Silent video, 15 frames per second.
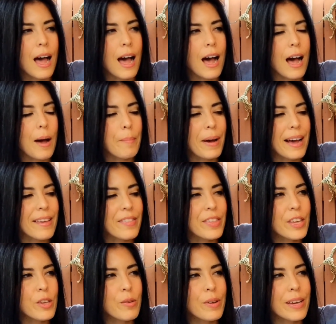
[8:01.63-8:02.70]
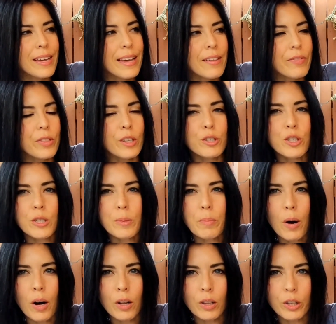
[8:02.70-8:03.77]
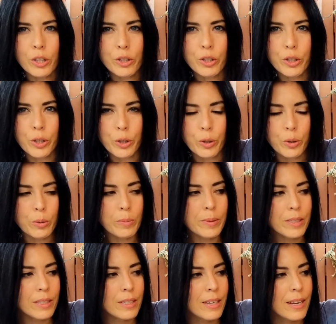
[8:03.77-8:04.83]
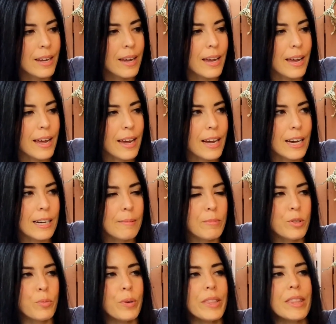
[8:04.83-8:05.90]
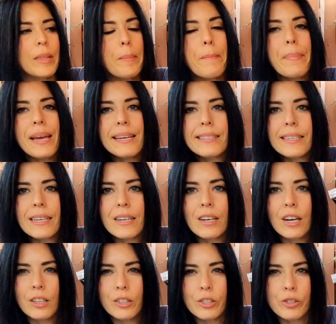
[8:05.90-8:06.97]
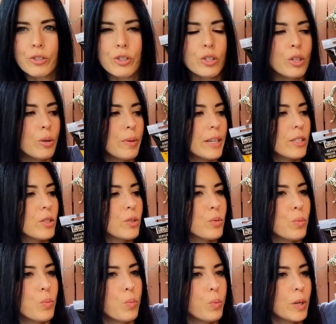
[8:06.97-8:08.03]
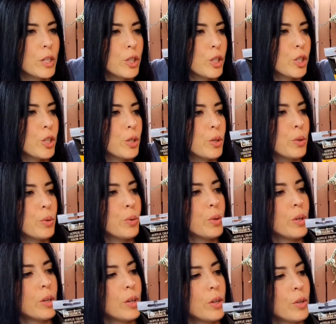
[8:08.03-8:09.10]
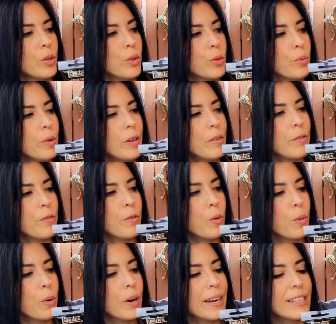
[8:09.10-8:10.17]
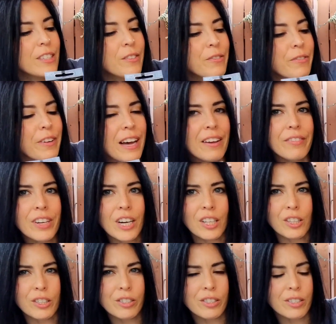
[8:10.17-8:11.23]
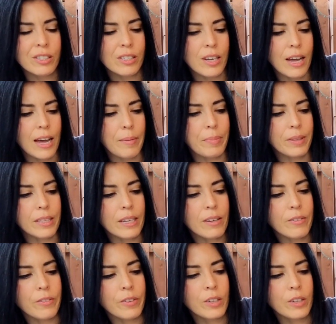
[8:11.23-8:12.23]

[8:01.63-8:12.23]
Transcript: I think you can get the smaller tubes. It comes with the basic colors, so it's 1, 2, 3, 4. It's 5 colors, I believe.